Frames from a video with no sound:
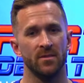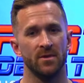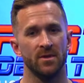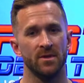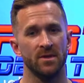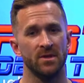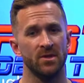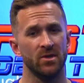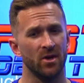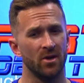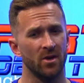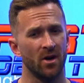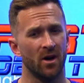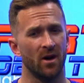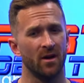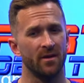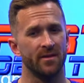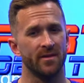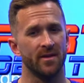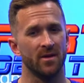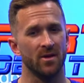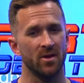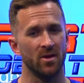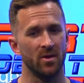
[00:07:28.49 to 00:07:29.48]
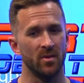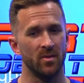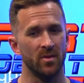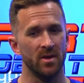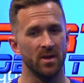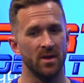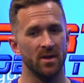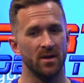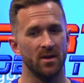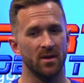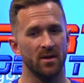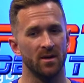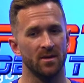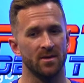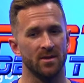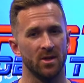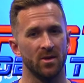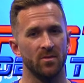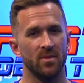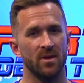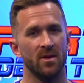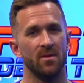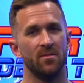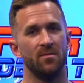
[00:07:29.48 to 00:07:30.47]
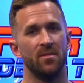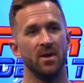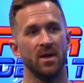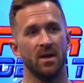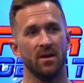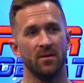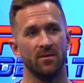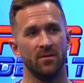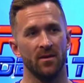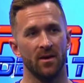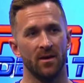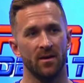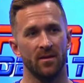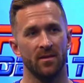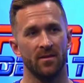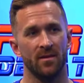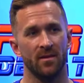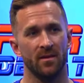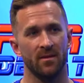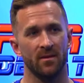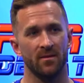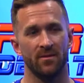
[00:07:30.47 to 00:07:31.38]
So yeah, it's going to be a big event.